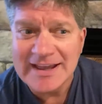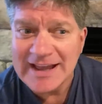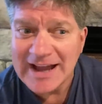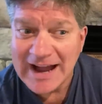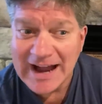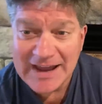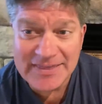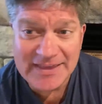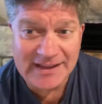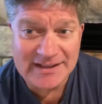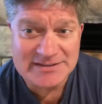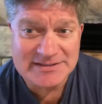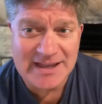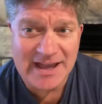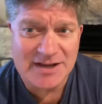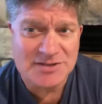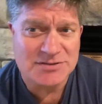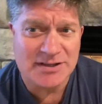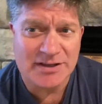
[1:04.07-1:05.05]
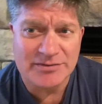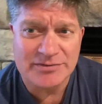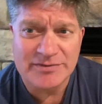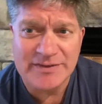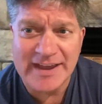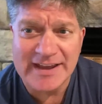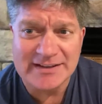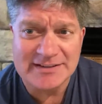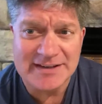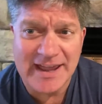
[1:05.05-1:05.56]
I think it's actually a
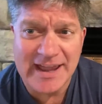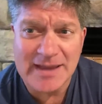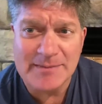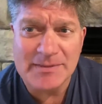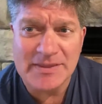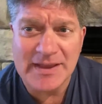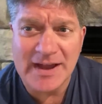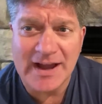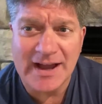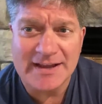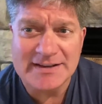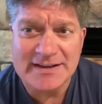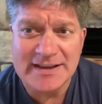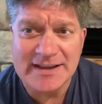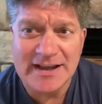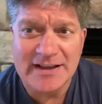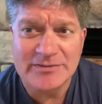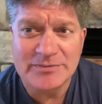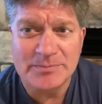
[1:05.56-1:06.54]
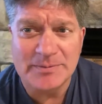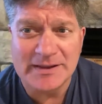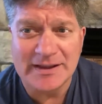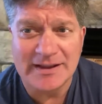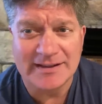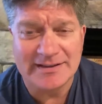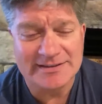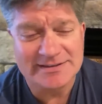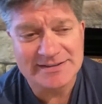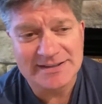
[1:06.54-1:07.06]
fake name in the IDF
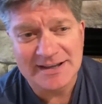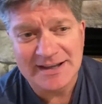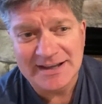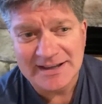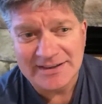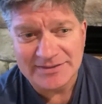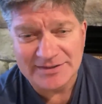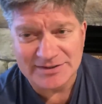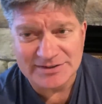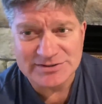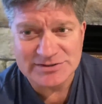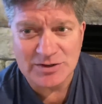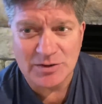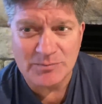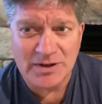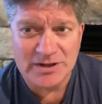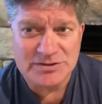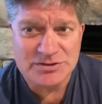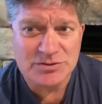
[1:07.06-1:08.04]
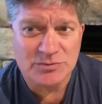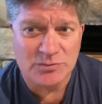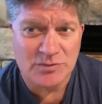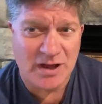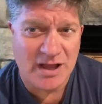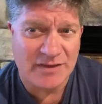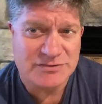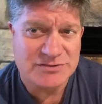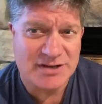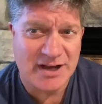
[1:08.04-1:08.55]
because there's so much
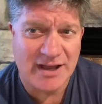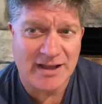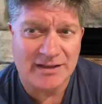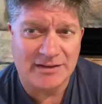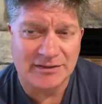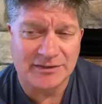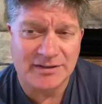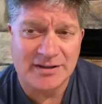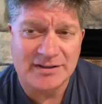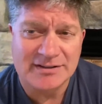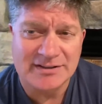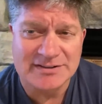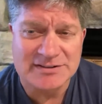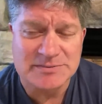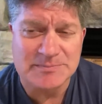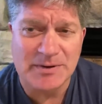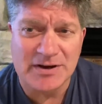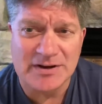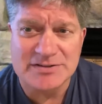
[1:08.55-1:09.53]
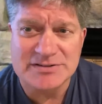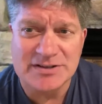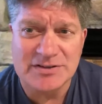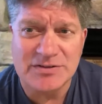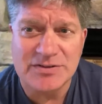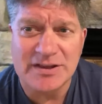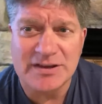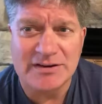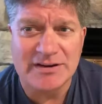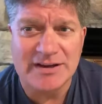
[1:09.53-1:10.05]
Rothschild conspiracy
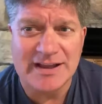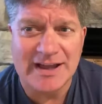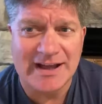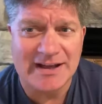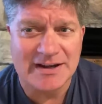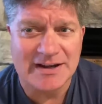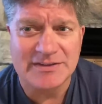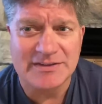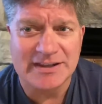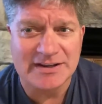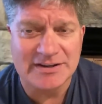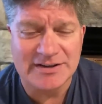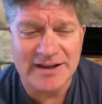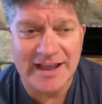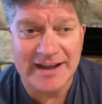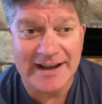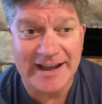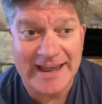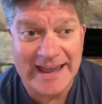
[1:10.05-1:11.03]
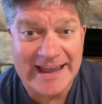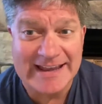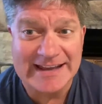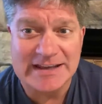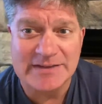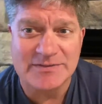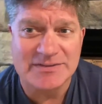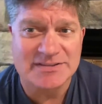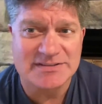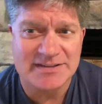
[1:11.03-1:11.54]
theory out on the internet. I hate
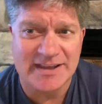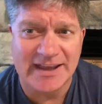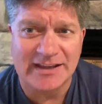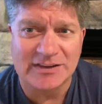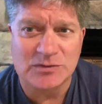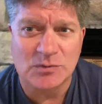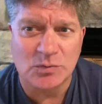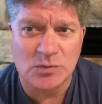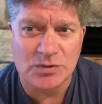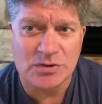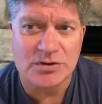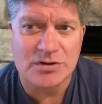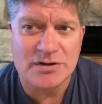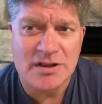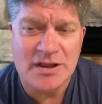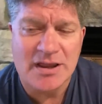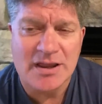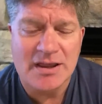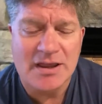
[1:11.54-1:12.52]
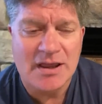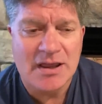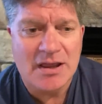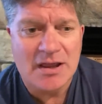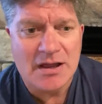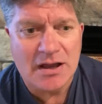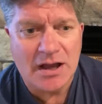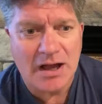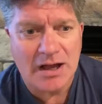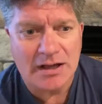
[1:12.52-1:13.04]
even saying the word.
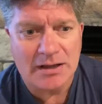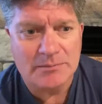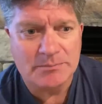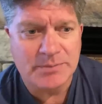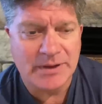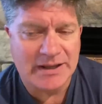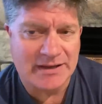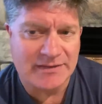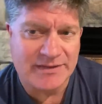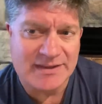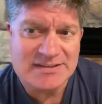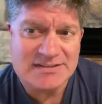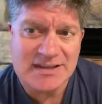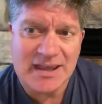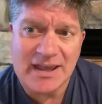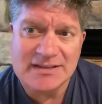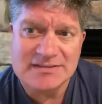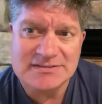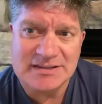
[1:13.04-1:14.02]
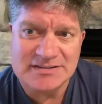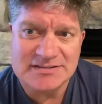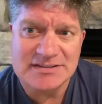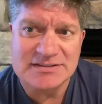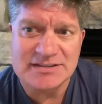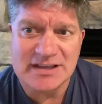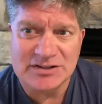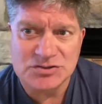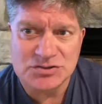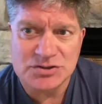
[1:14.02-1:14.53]
But in this case, this
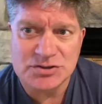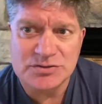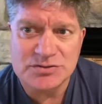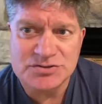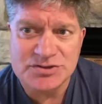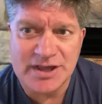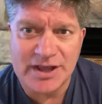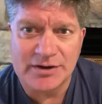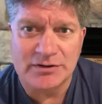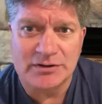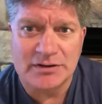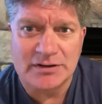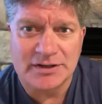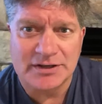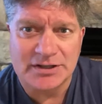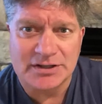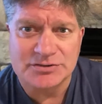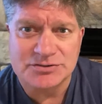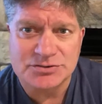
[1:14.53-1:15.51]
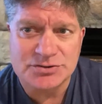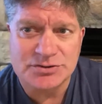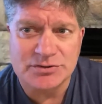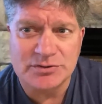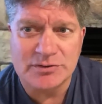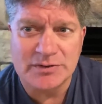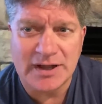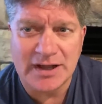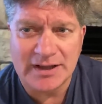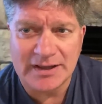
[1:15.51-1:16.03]
is a true general, a
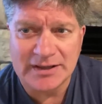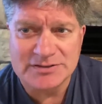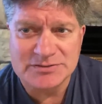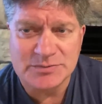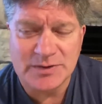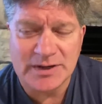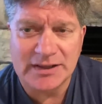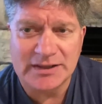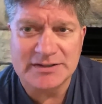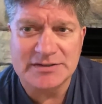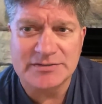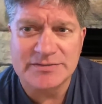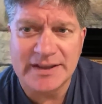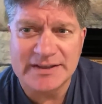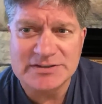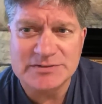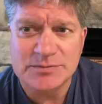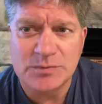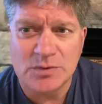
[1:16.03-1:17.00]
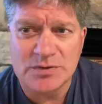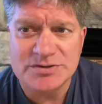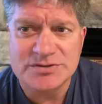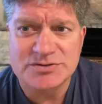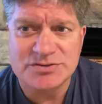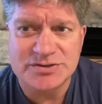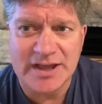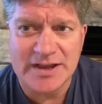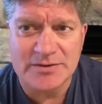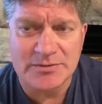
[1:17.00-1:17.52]
true Israeli Defense
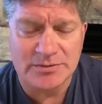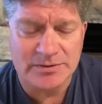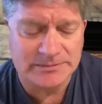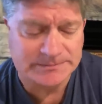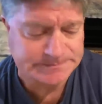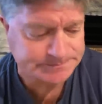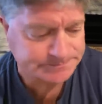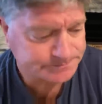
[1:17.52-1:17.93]
Force general.